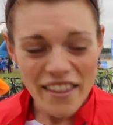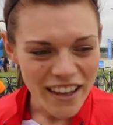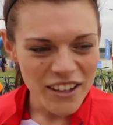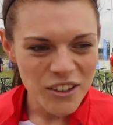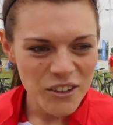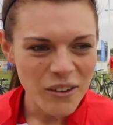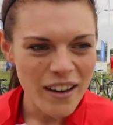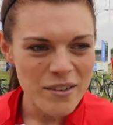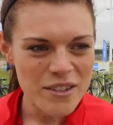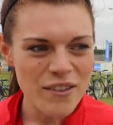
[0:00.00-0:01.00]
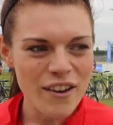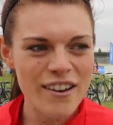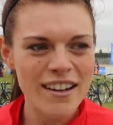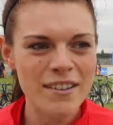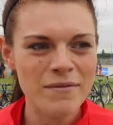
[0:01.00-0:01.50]
Thank you. It was a
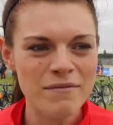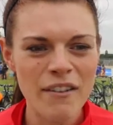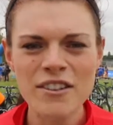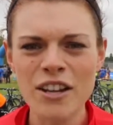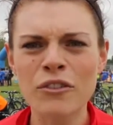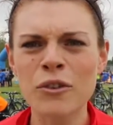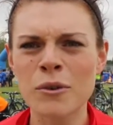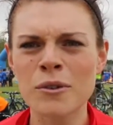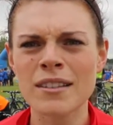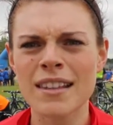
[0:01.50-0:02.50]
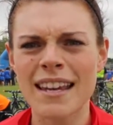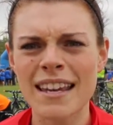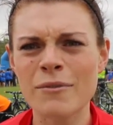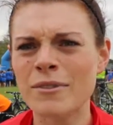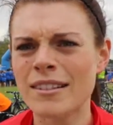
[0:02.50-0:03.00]
very tough course. The
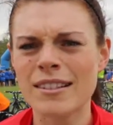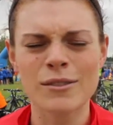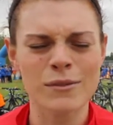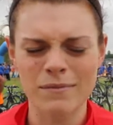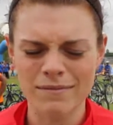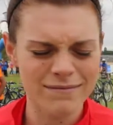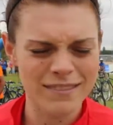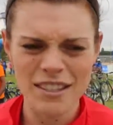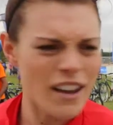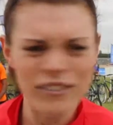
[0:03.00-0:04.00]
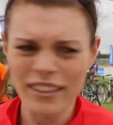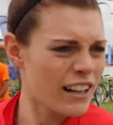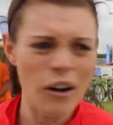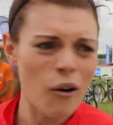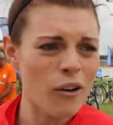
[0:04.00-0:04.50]
heat was
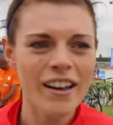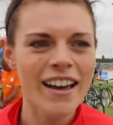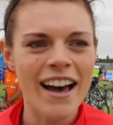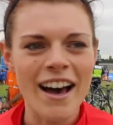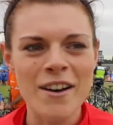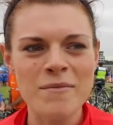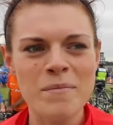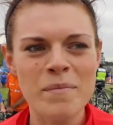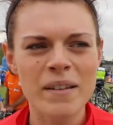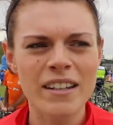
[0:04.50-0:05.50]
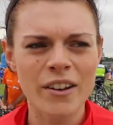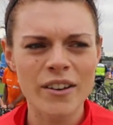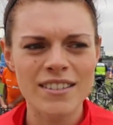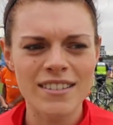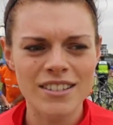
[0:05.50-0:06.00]
stiflingly hot, but you know,
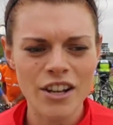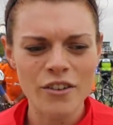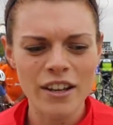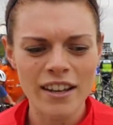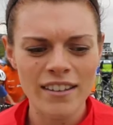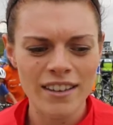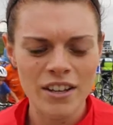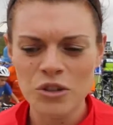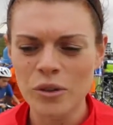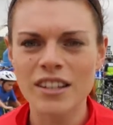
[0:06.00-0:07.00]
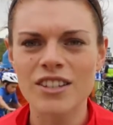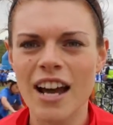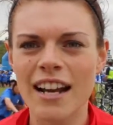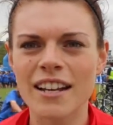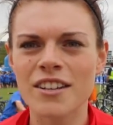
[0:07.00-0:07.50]
I generally enjoyed the
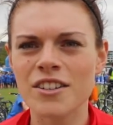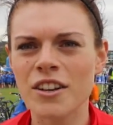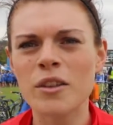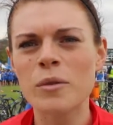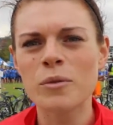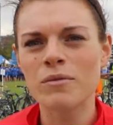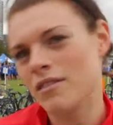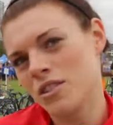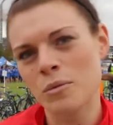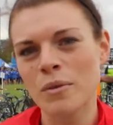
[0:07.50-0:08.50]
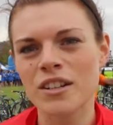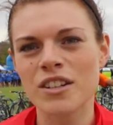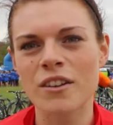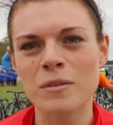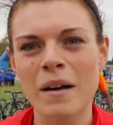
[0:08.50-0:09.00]
challenge. You know, the two British
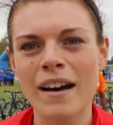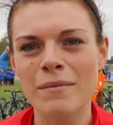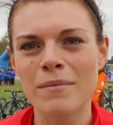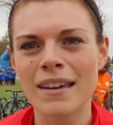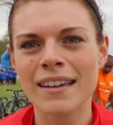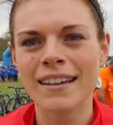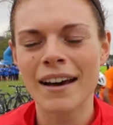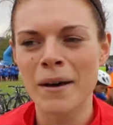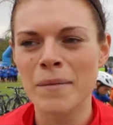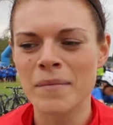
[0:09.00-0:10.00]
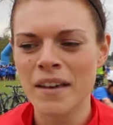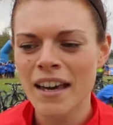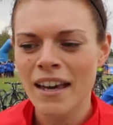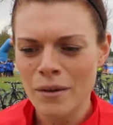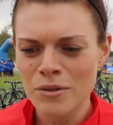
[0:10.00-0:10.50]
girls behind me.
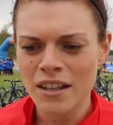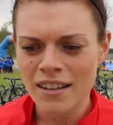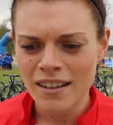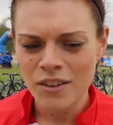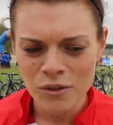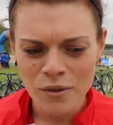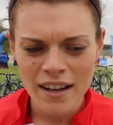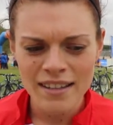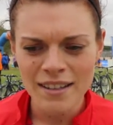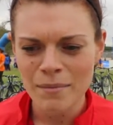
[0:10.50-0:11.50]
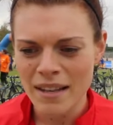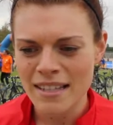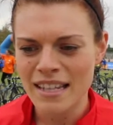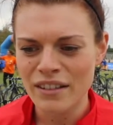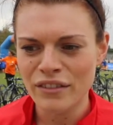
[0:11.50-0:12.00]
It was a good race,
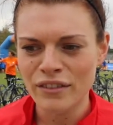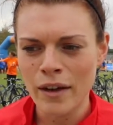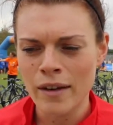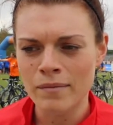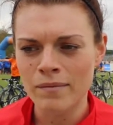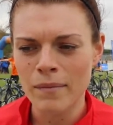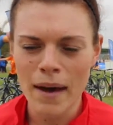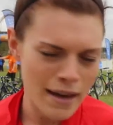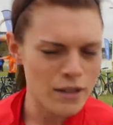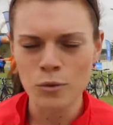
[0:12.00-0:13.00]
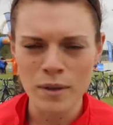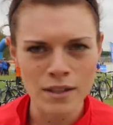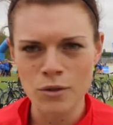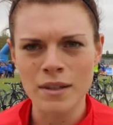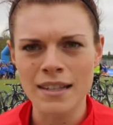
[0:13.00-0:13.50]
competitive. As always,
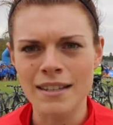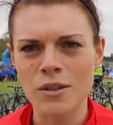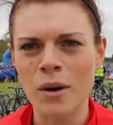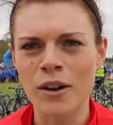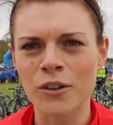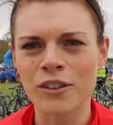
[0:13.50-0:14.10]
there's always things to work on.